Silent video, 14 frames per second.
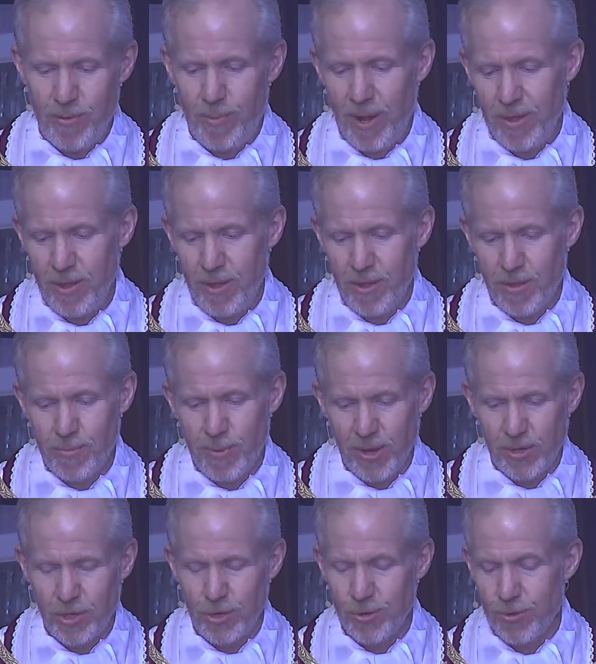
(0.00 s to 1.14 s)
by these
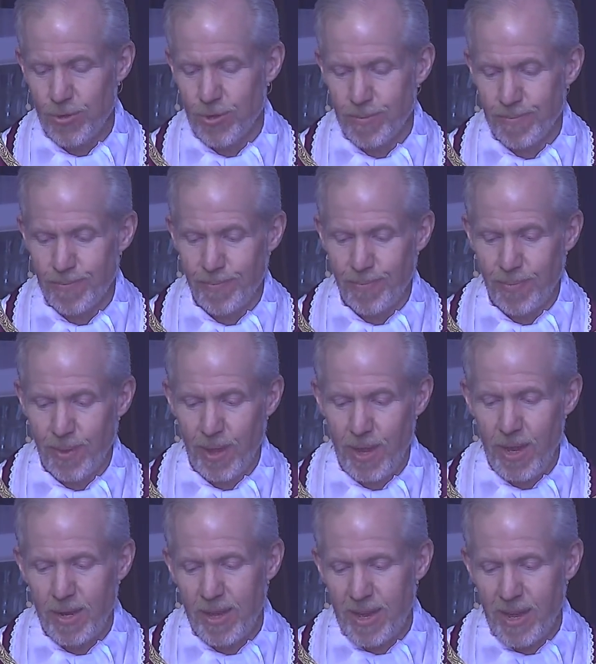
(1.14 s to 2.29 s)
pictures.
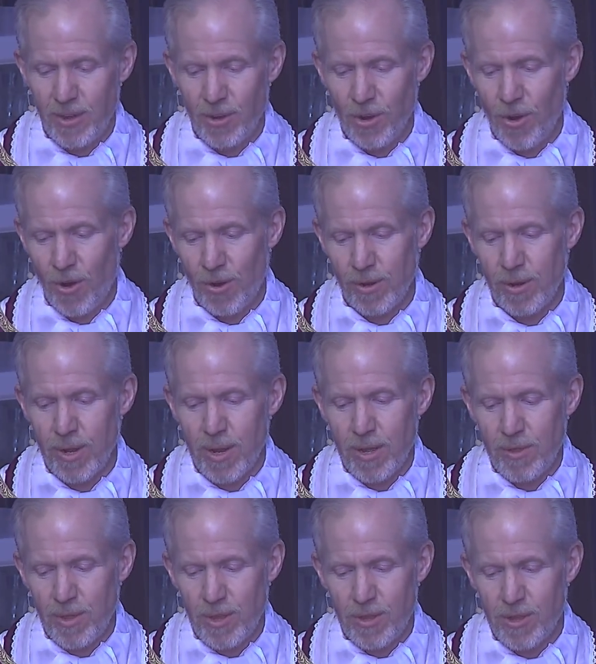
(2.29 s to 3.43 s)
In kindergarten,
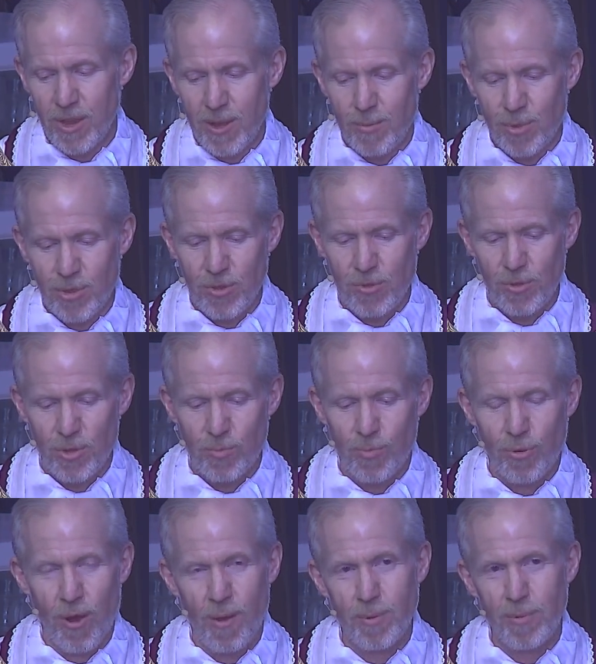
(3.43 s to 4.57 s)
these same students
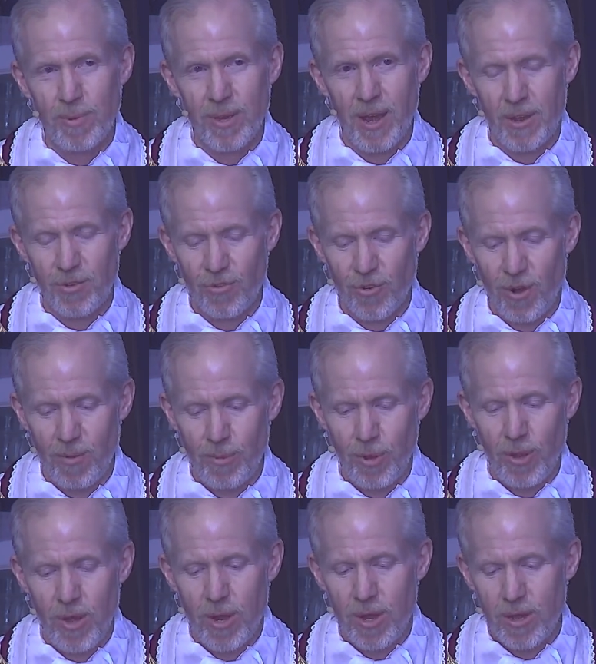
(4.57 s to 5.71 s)
probably had
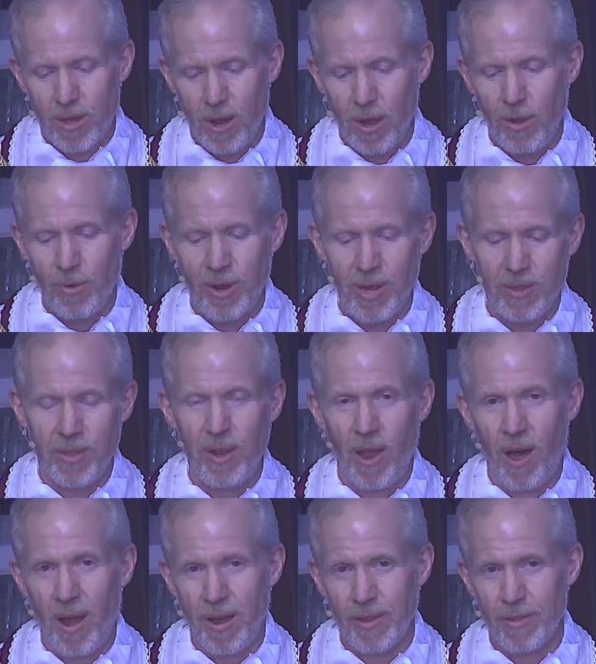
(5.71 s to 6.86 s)
trouble coloring in the
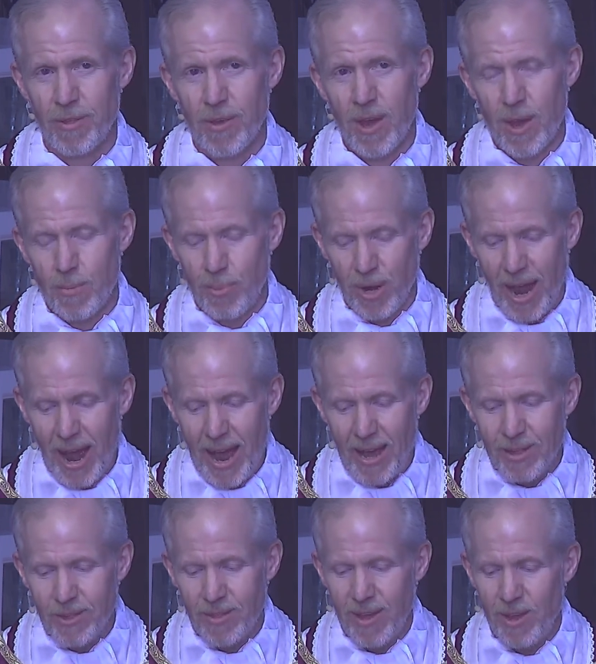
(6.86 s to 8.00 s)
lines, but
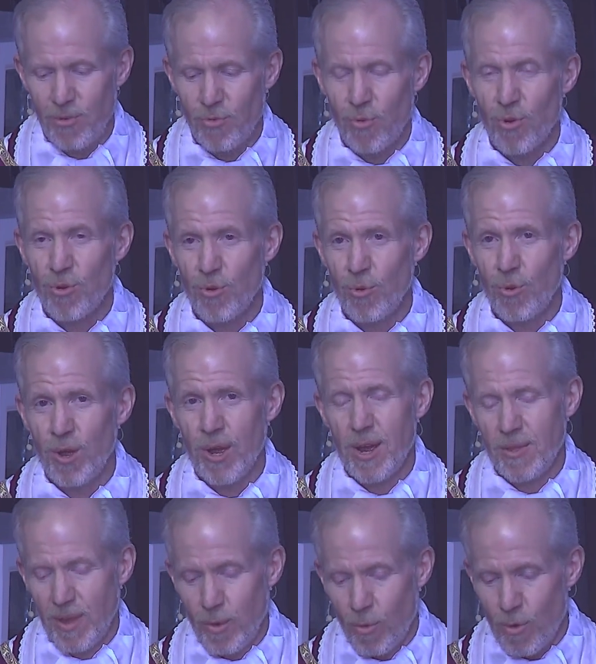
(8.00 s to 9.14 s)
as they grew,
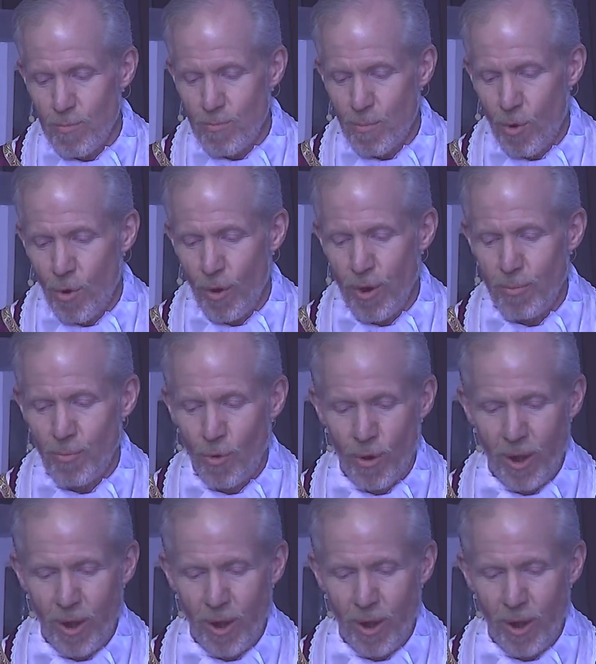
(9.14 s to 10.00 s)
they were more and more